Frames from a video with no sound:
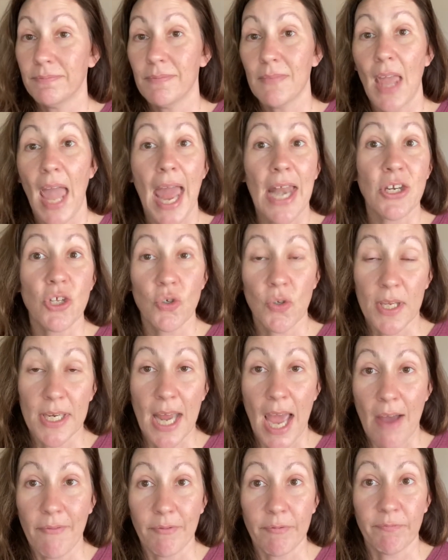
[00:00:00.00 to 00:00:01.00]
and you can
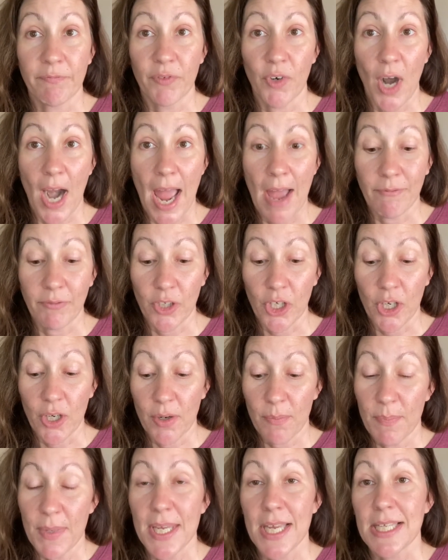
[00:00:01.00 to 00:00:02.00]
have them
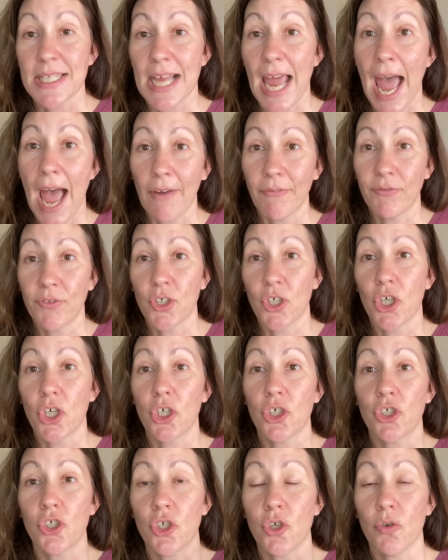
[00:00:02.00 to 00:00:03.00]
forever, because after
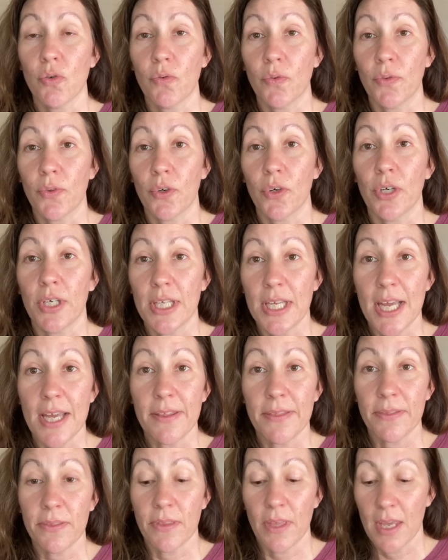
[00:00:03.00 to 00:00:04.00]
June
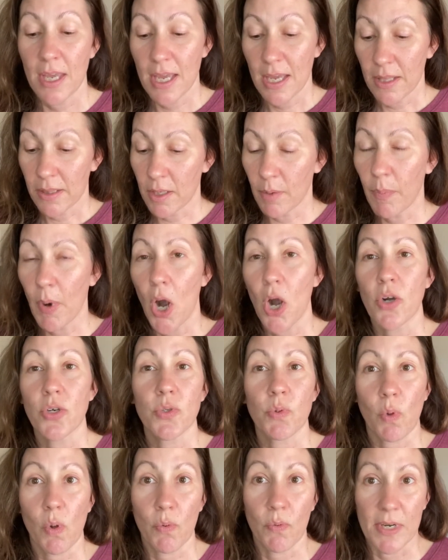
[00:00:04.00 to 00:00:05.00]
30th, the bars
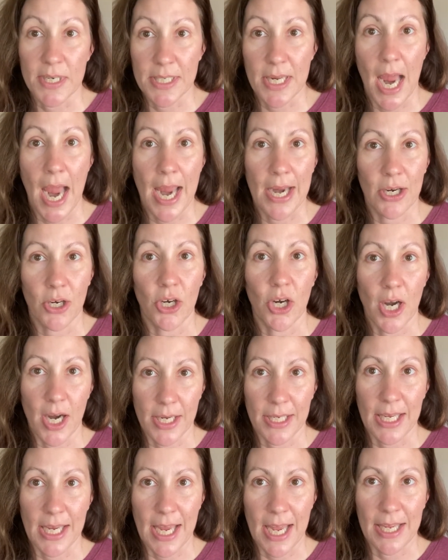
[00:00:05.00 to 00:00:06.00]
will retire
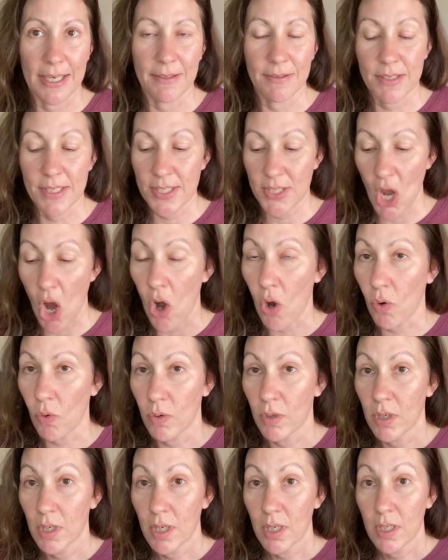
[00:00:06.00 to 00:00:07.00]
again. So
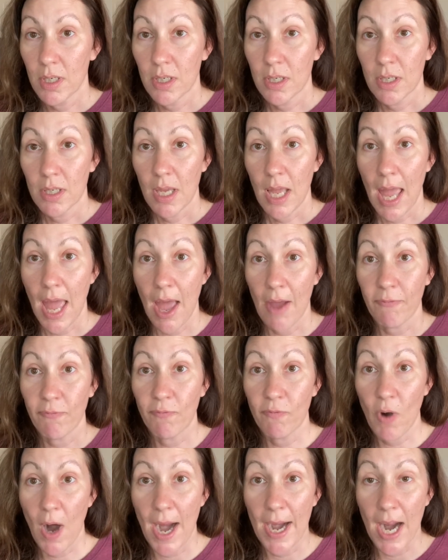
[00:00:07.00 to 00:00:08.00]

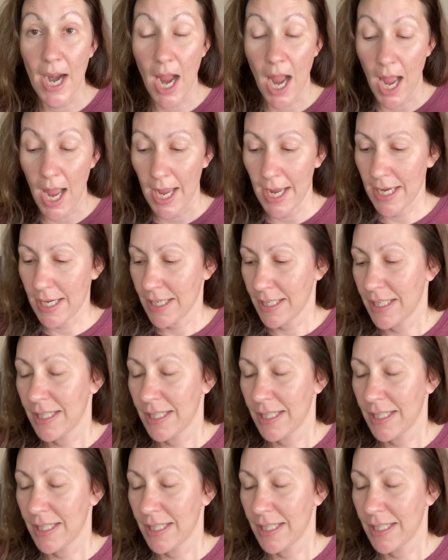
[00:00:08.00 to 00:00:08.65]
FYI,